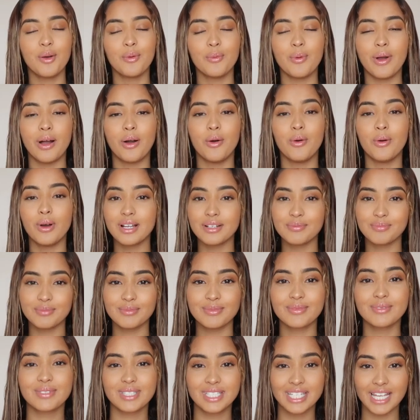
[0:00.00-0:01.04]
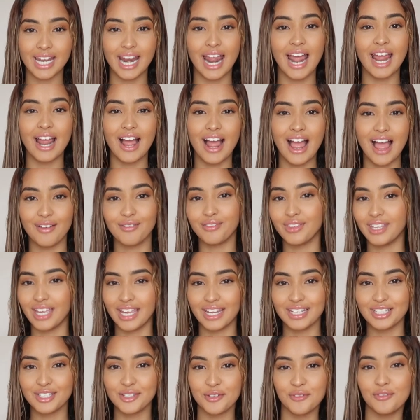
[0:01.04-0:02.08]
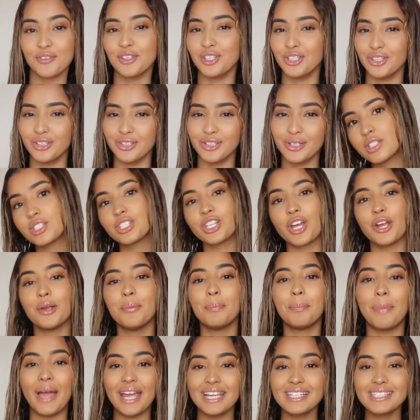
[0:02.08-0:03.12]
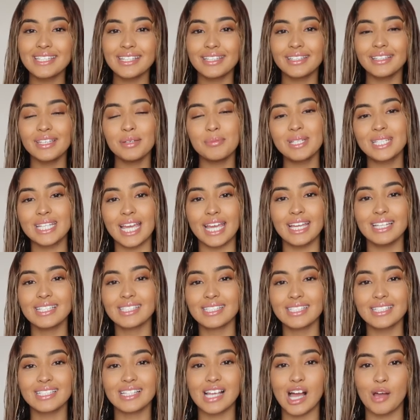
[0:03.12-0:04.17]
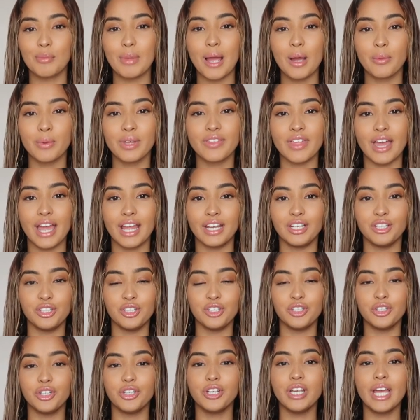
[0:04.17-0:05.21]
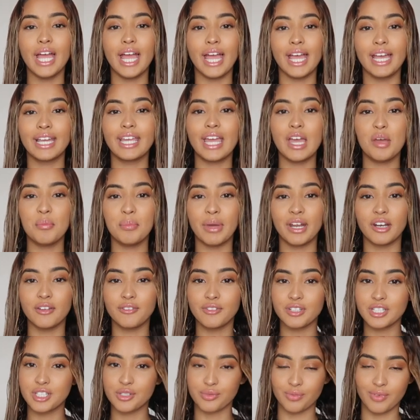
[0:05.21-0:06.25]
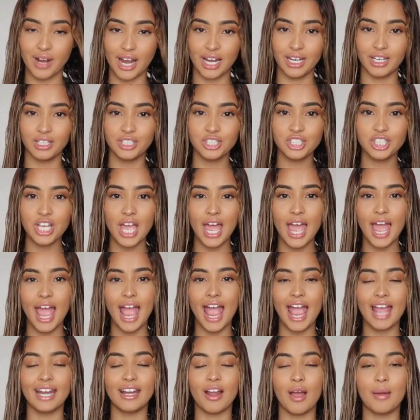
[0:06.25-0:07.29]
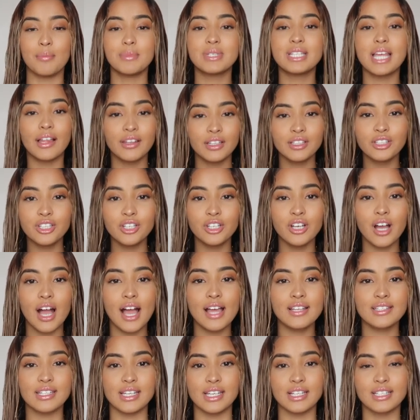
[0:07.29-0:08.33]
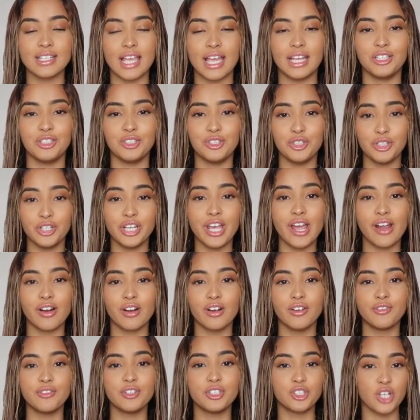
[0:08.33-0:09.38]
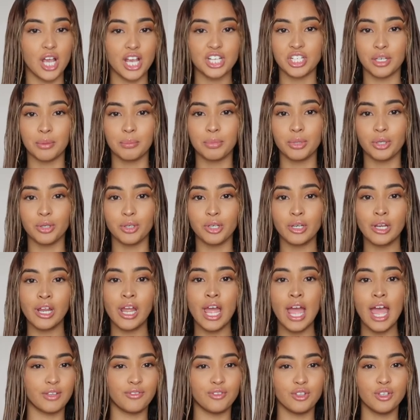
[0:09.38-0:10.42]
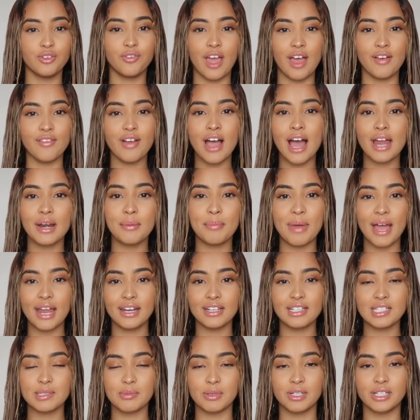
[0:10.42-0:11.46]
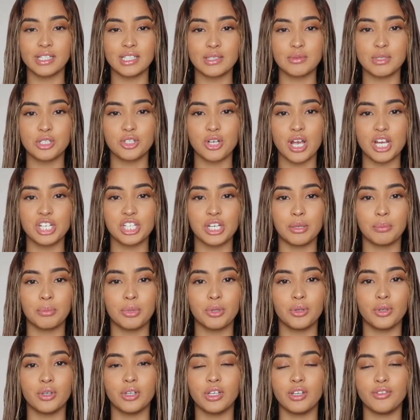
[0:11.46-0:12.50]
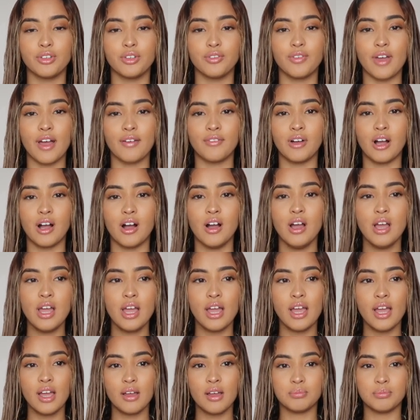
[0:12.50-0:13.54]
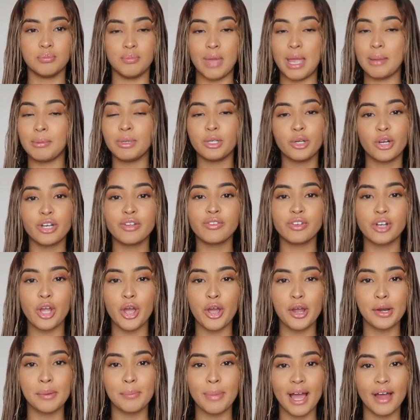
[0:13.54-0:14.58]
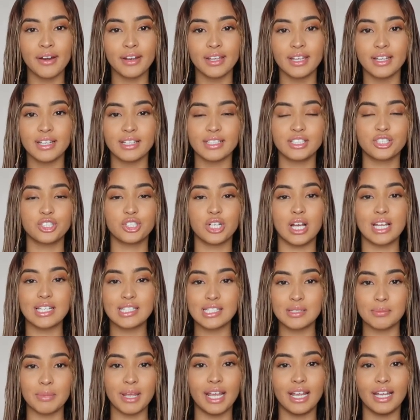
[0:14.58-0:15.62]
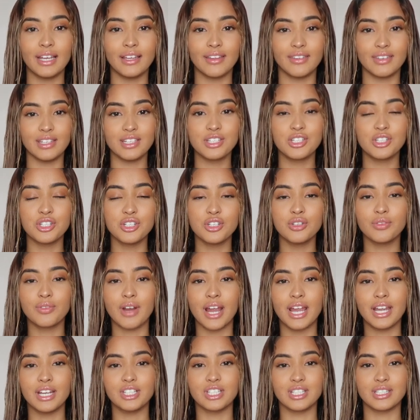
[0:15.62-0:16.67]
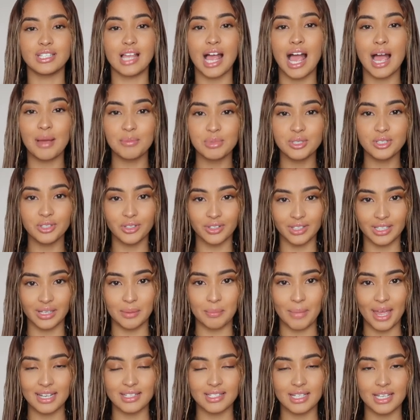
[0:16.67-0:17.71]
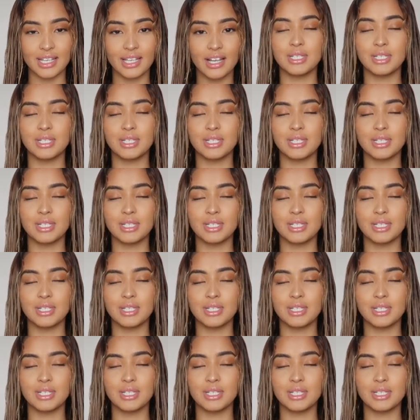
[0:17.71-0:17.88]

Well, today I have the answer for you. So basically Batiste has come out with a new hair care benefits range and I'm telling you guys, it's a new era for dry shampoo. If you've ever had a bad experience with dry shampoo, if you've ever maybe not even heard about it, trust me, this new range is absolutely amazing.